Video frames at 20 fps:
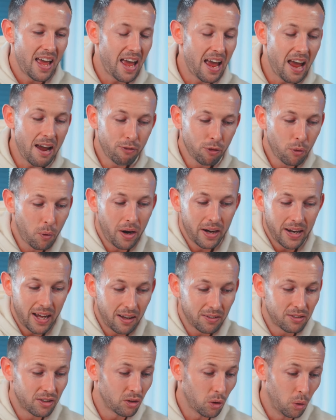everyone
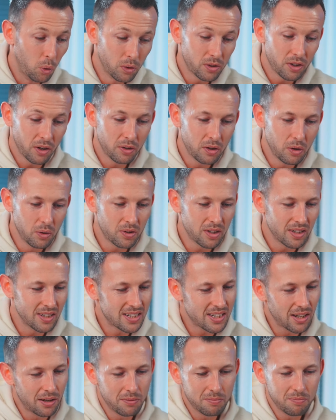else is also using,
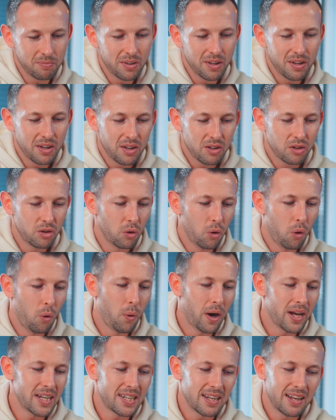so you
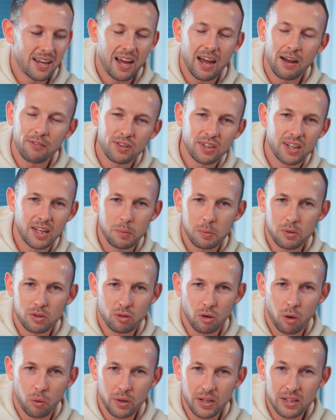always have to keep
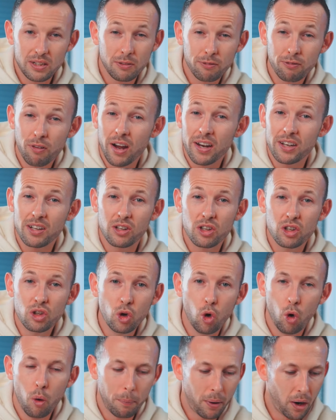scrolling to find
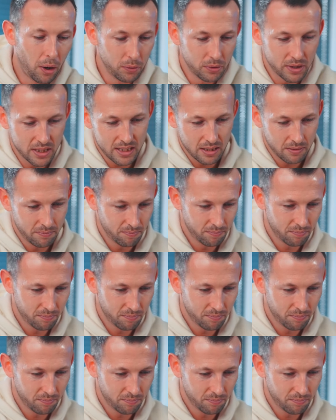your post.